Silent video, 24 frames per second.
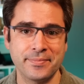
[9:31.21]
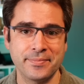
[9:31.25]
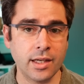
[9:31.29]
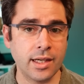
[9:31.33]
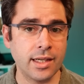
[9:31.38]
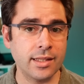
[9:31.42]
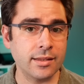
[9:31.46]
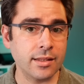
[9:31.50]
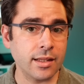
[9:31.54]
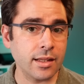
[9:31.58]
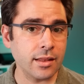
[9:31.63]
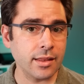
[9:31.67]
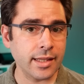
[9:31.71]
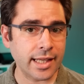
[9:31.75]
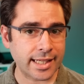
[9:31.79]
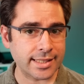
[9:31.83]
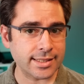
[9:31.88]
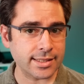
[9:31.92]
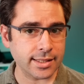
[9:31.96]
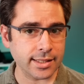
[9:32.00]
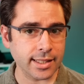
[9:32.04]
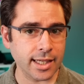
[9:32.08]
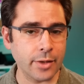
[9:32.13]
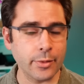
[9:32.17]
And the
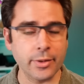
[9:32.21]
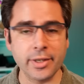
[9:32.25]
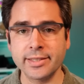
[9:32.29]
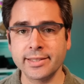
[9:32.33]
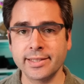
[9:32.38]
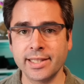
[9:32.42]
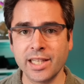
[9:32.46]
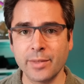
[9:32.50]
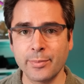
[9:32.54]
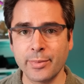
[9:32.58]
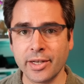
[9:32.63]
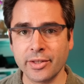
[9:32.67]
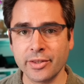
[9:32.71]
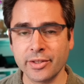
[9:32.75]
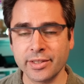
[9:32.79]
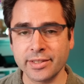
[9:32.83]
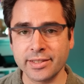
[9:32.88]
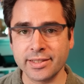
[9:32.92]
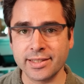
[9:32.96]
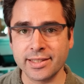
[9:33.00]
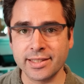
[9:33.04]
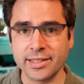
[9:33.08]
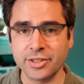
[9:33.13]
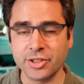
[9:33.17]
last thing I want to say about
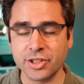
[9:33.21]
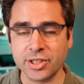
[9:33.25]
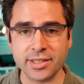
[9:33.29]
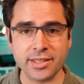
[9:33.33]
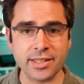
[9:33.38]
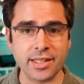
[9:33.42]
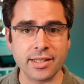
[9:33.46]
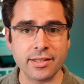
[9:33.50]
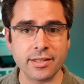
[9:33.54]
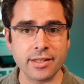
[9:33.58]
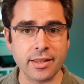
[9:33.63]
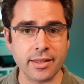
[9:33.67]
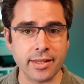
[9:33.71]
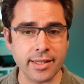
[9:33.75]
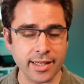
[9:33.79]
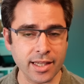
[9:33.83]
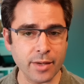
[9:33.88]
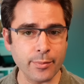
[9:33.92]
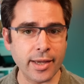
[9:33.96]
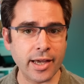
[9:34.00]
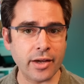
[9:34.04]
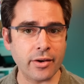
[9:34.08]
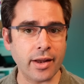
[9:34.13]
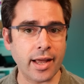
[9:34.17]
this is just think
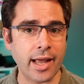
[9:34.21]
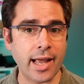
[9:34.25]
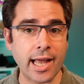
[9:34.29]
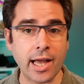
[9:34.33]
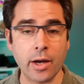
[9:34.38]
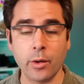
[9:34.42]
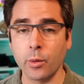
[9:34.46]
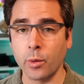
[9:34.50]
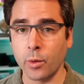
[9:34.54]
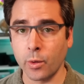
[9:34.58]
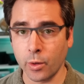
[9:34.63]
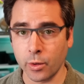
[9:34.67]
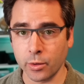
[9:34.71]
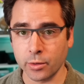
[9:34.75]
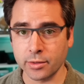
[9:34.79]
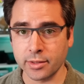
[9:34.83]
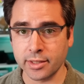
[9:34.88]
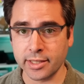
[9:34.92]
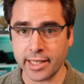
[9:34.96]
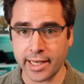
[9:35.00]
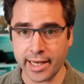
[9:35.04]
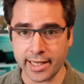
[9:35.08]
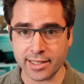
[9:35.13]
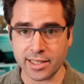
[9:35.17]
about how old
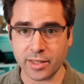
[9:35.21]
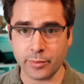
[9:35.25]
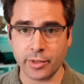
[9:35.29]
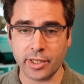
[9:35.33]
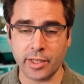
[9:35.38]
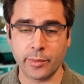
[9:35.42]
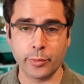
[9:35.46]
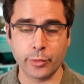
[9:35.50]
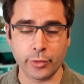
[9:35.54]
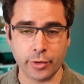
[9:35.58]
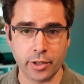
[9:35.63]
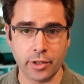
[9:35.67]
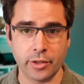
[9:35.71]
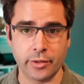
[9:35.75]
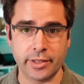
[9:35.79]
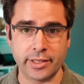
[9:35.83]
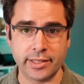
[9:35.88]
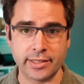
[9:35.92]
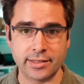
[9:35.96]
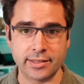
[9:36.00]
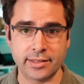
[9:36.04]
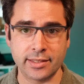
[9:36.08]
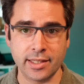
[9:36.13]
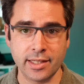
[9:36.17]
the ATEM Mini Pro
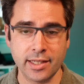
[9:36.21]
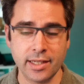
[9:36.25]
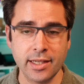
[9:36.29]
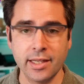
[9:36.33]
is.